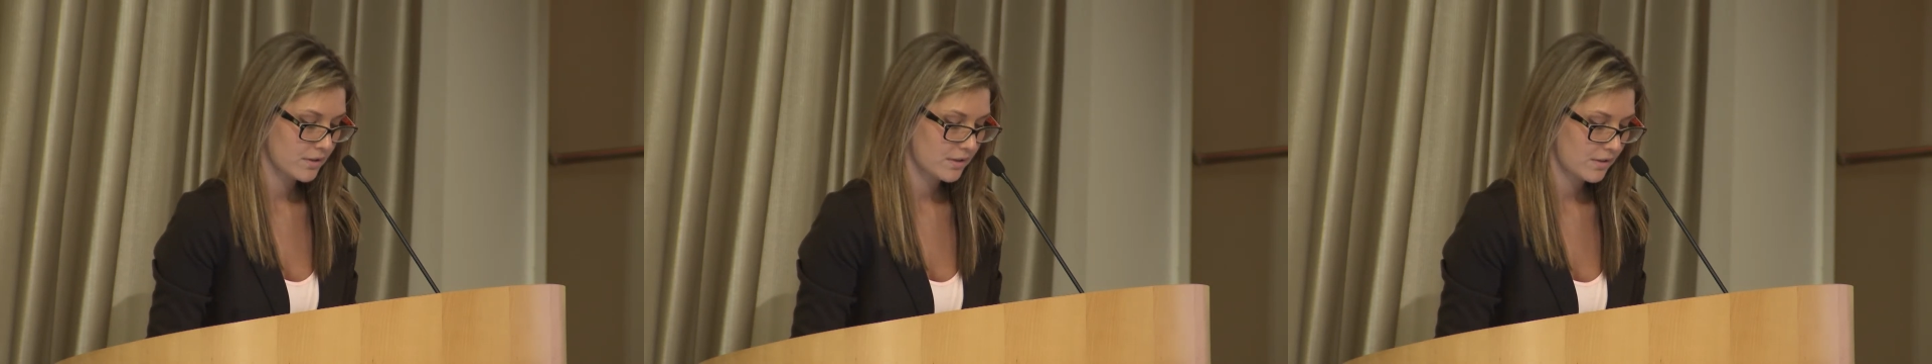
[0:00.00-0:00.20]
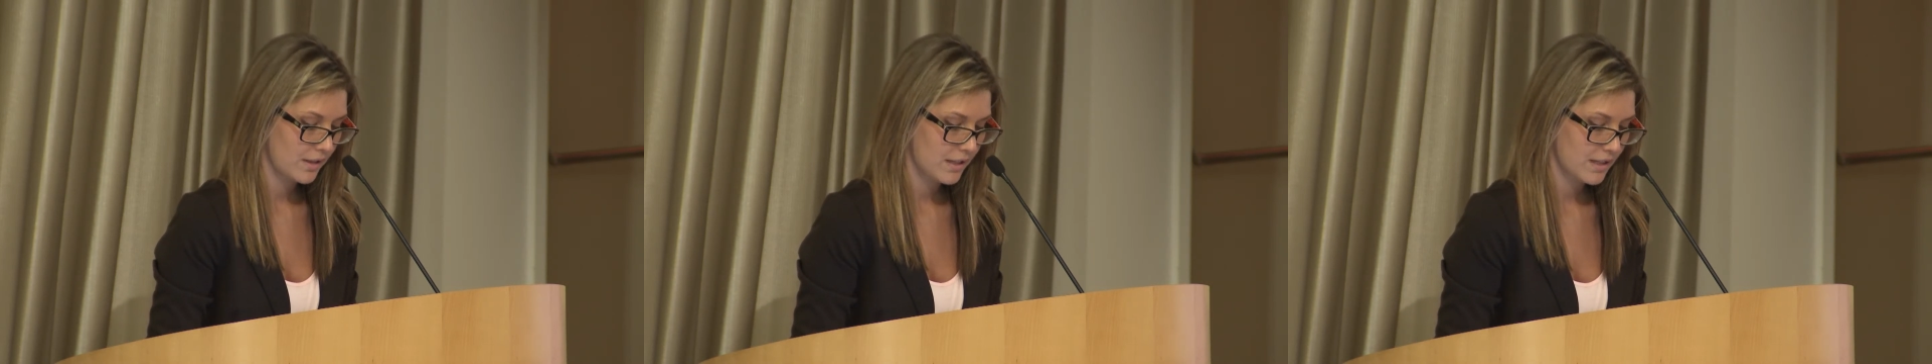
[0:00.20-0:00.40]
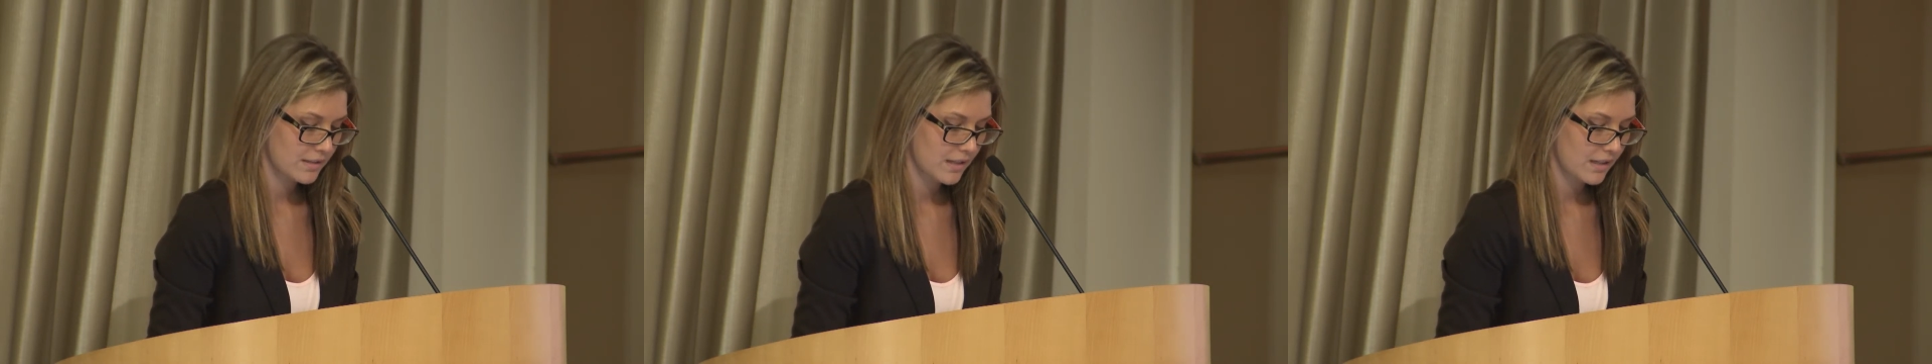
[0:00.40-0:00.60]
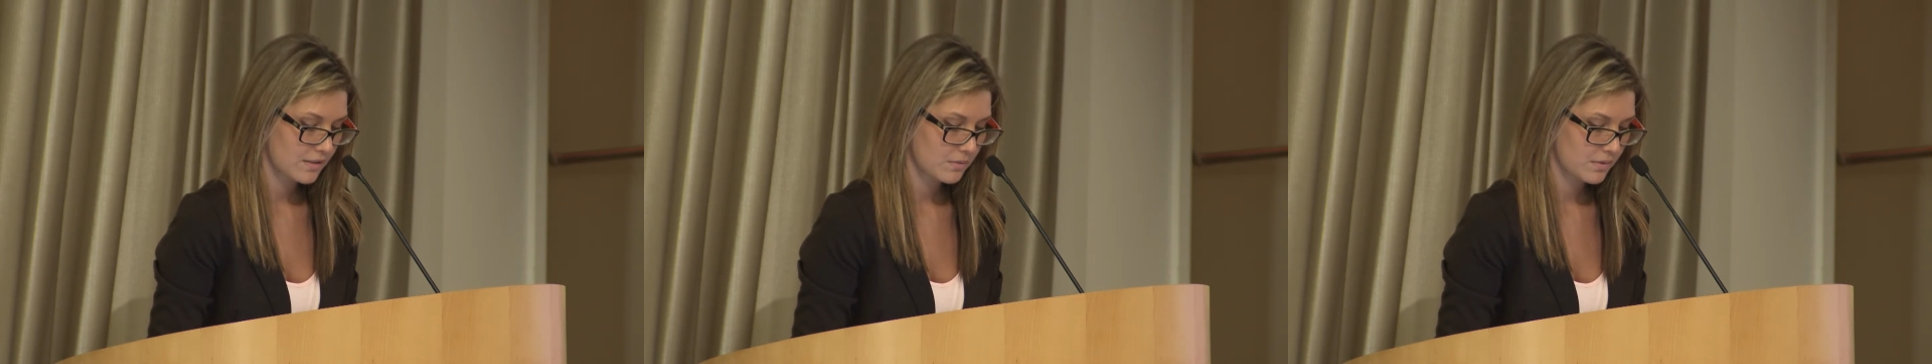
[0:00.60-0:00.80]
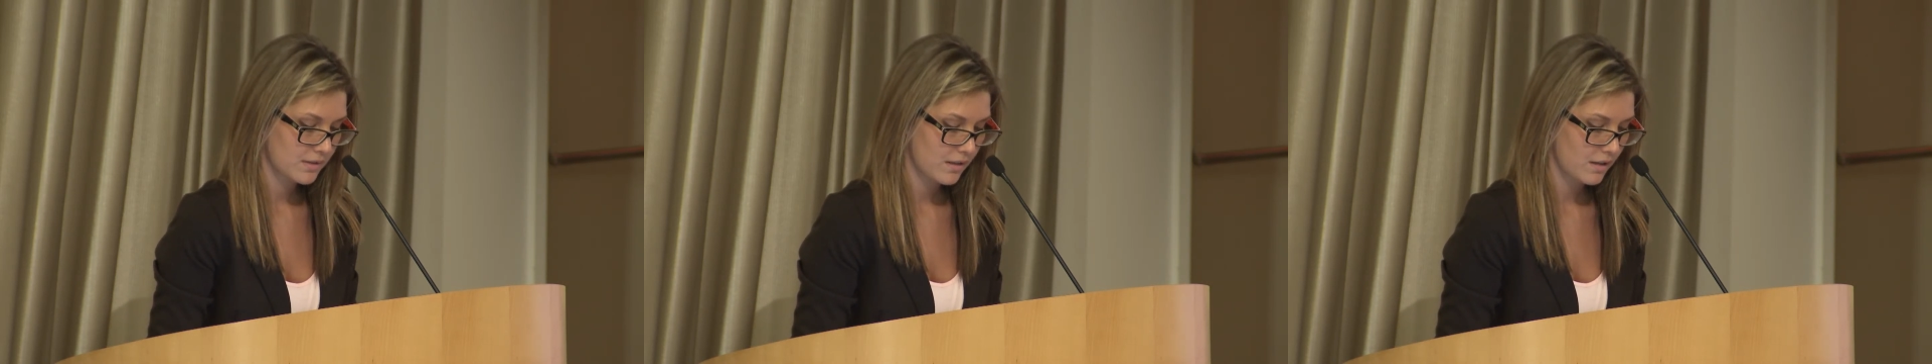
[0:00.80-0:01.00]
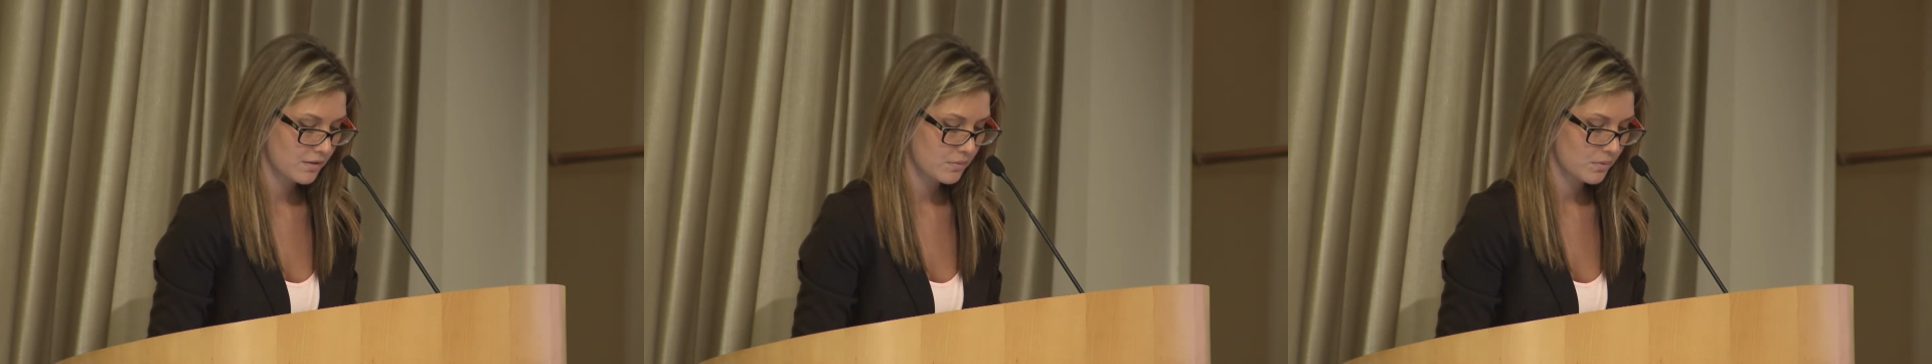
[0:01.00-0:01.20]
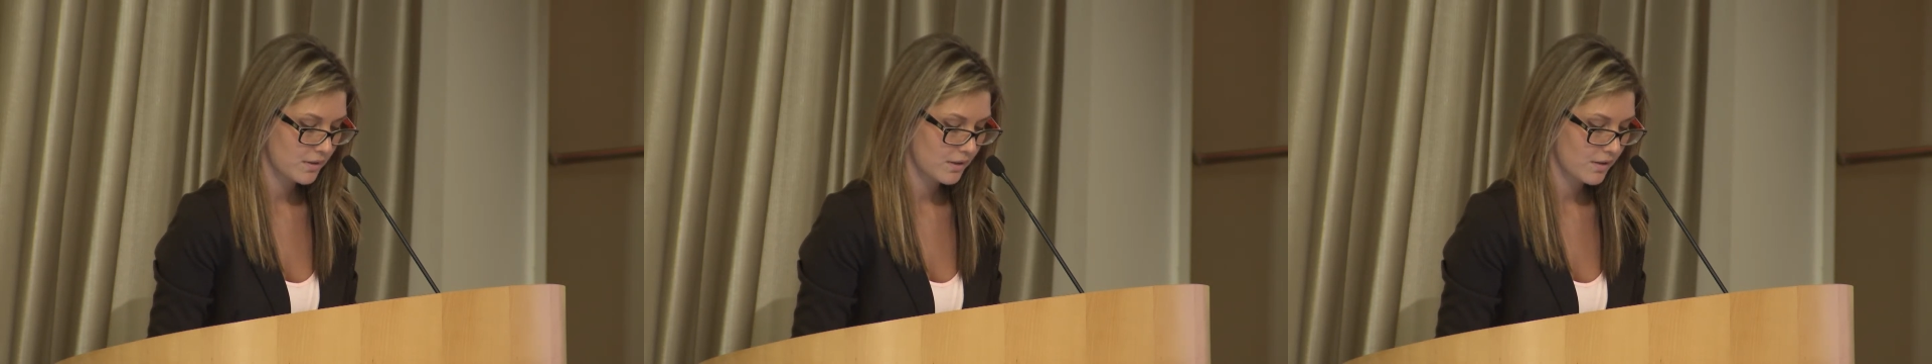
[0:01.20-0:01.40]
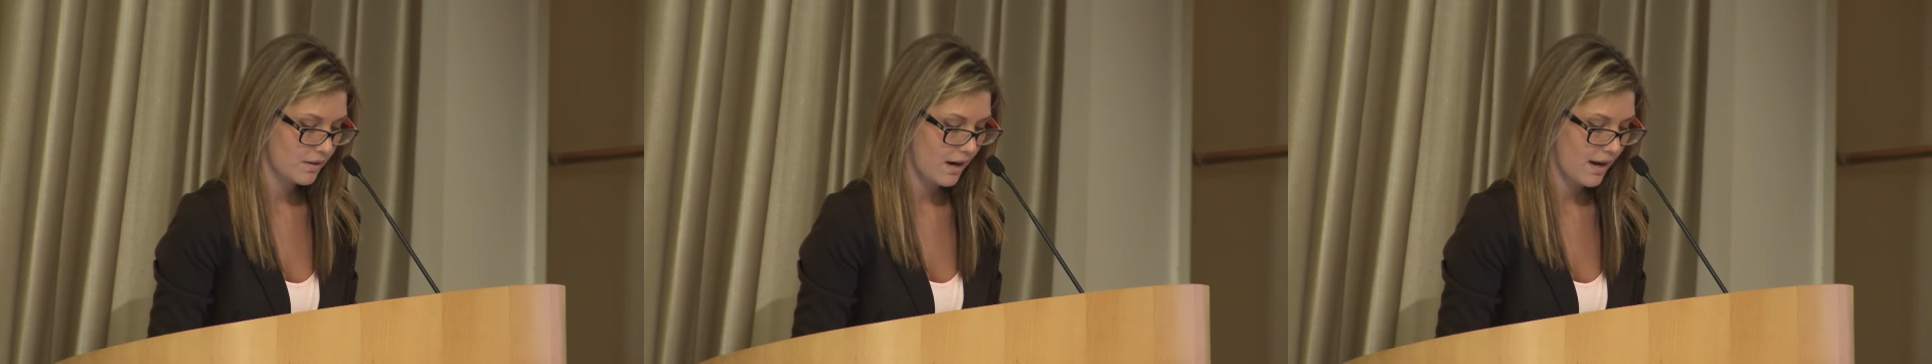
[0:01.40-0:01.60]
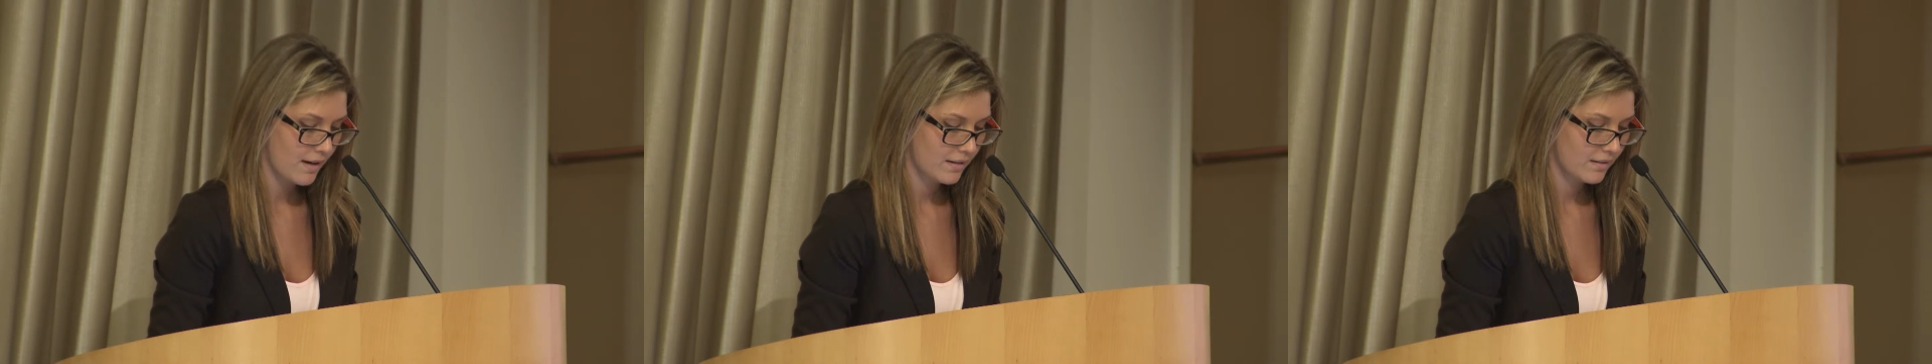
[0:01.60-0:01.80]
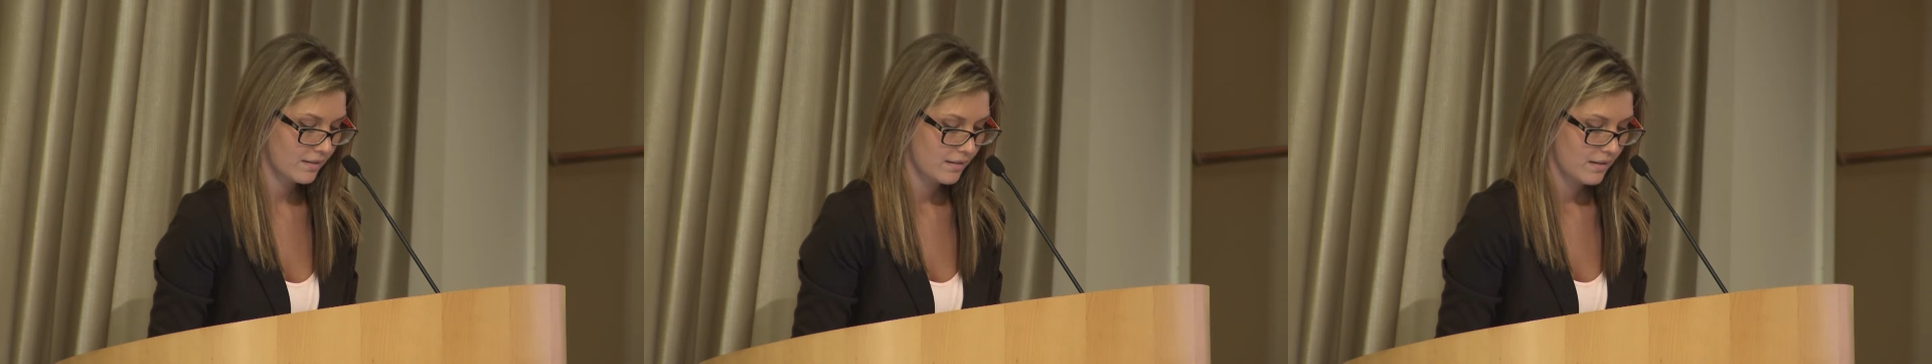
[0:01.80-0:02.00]
screening test results were
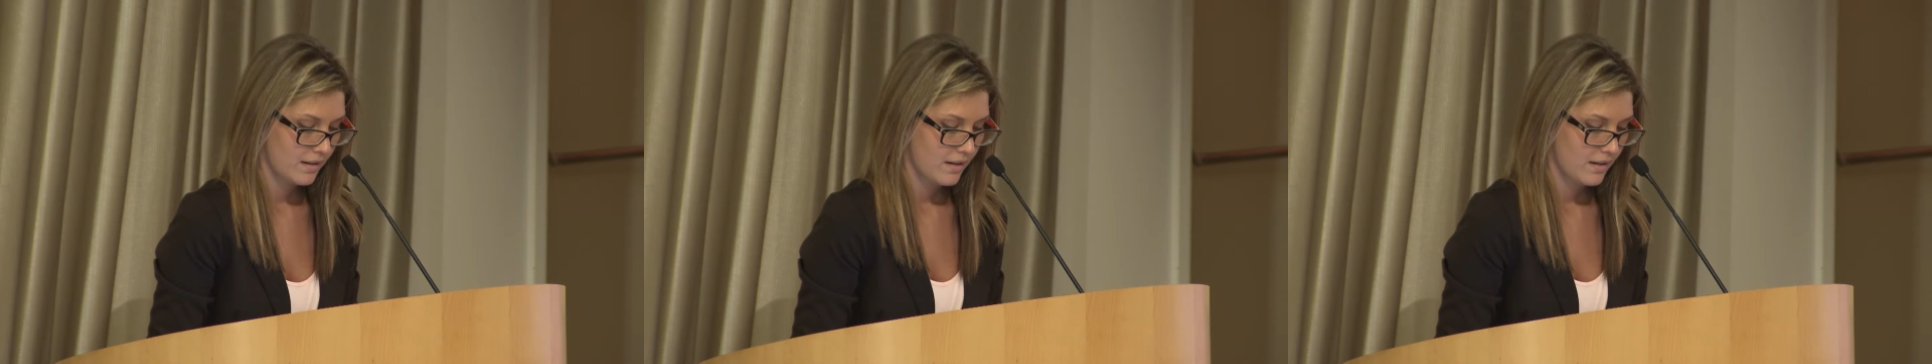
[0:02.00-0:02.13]
correct,